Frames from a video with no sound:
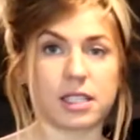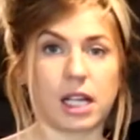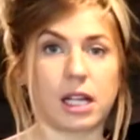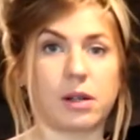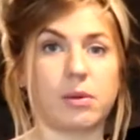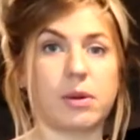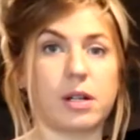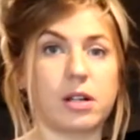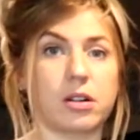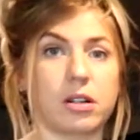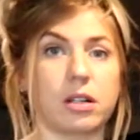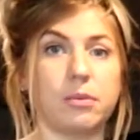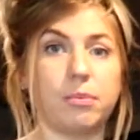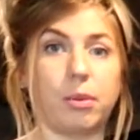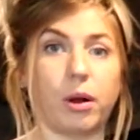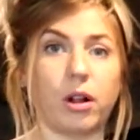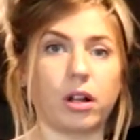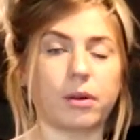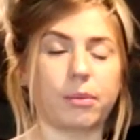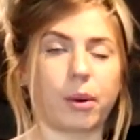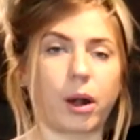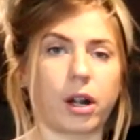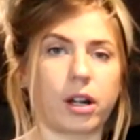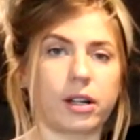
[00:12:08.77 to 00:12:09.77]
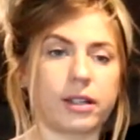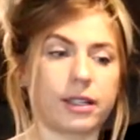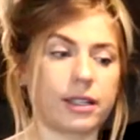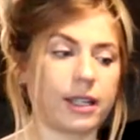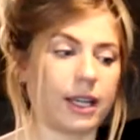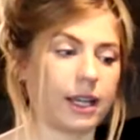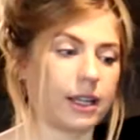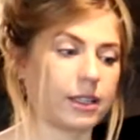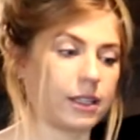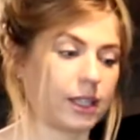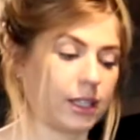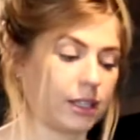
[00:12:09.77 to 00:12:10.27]
Like we go to Bulk Barn and
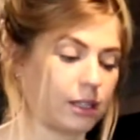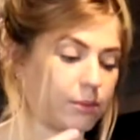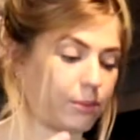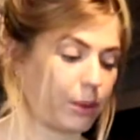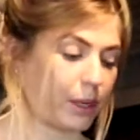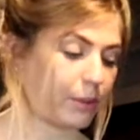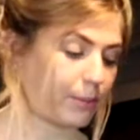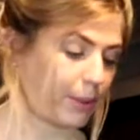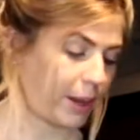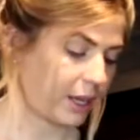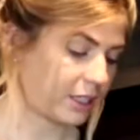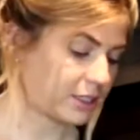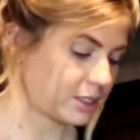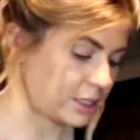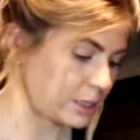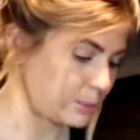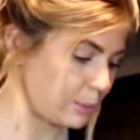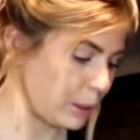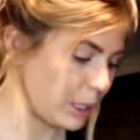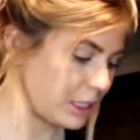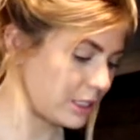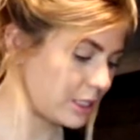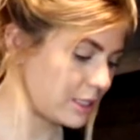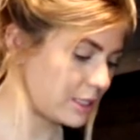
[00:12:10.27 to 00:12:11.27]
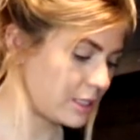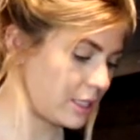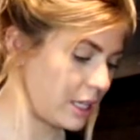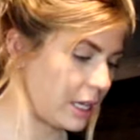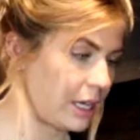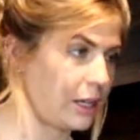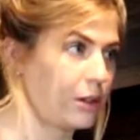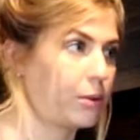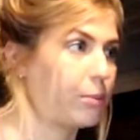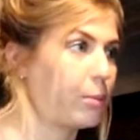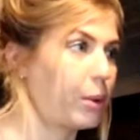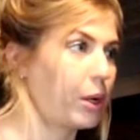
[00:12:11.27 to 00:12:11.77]
get like the big bags of spices, and I
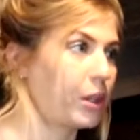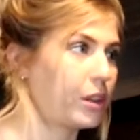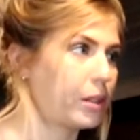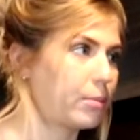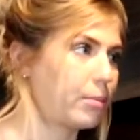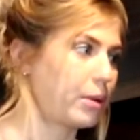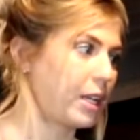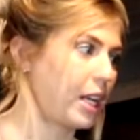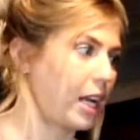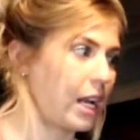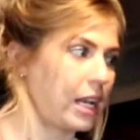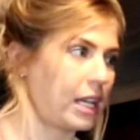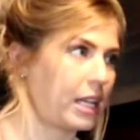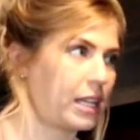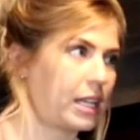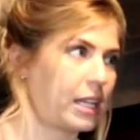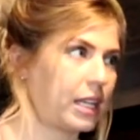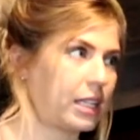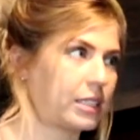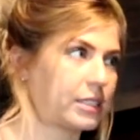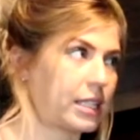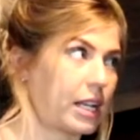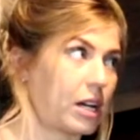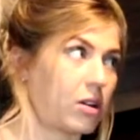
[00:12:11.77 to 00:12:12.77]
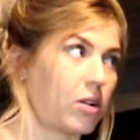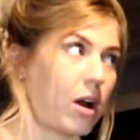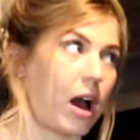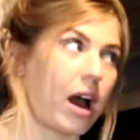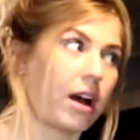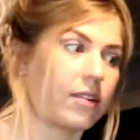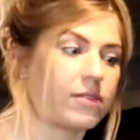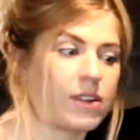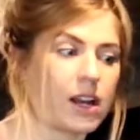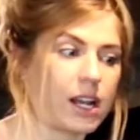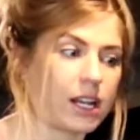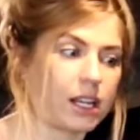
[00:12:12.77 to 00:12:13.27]
don't put them in anything because I don't
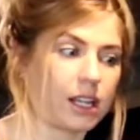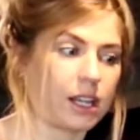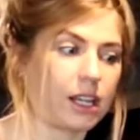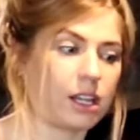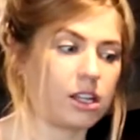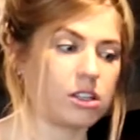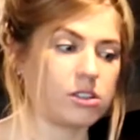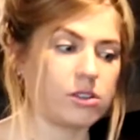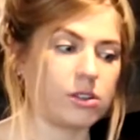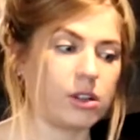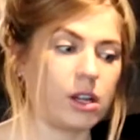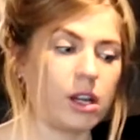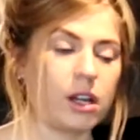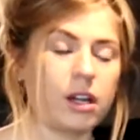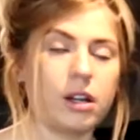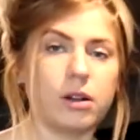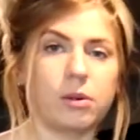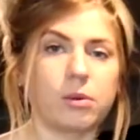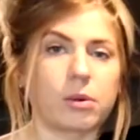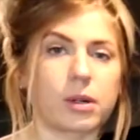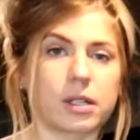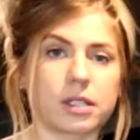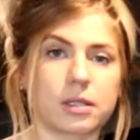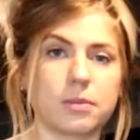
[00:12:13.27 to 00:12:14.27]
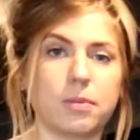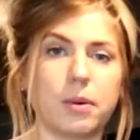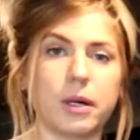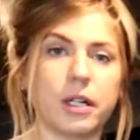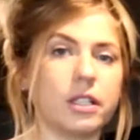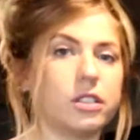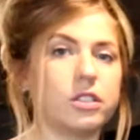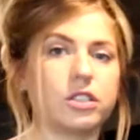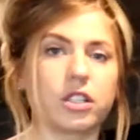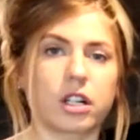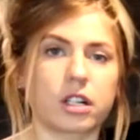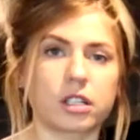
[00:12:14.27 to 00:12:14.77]
have anywhere to
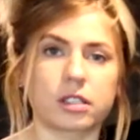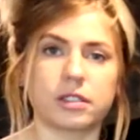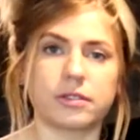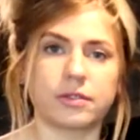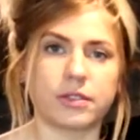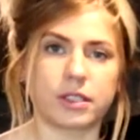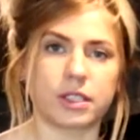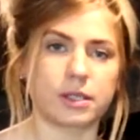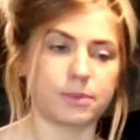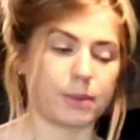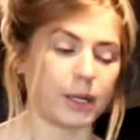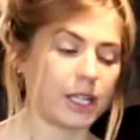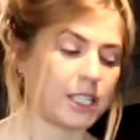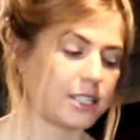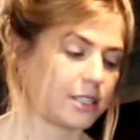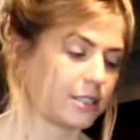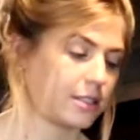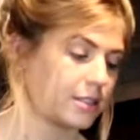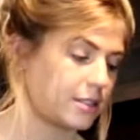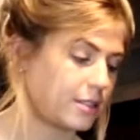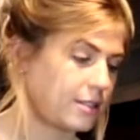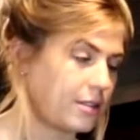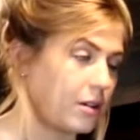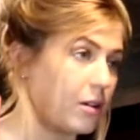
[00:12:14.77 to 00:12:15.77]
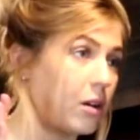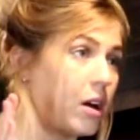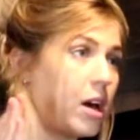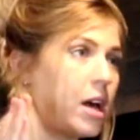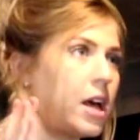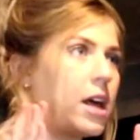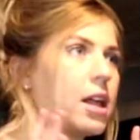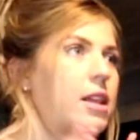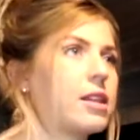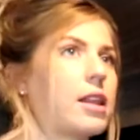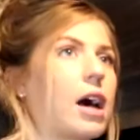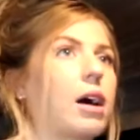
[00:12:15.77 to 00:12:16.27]
put jars for spices. So
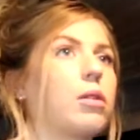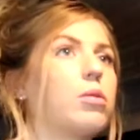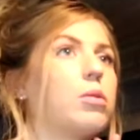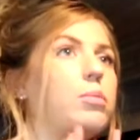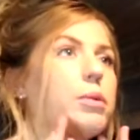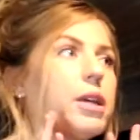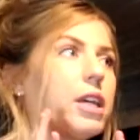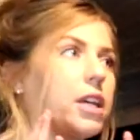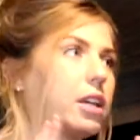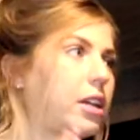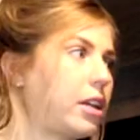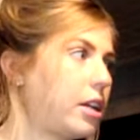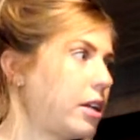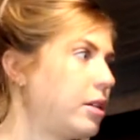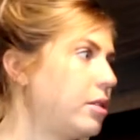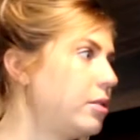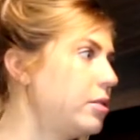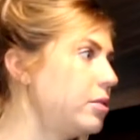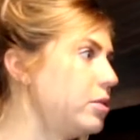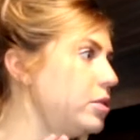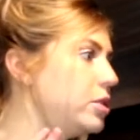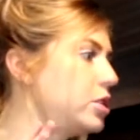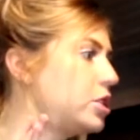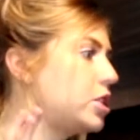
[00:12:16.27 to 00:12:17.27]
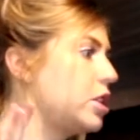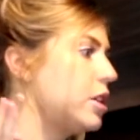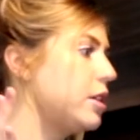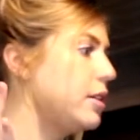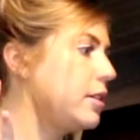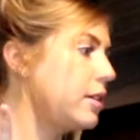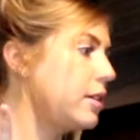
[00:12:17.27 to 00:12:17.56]
that will be a huge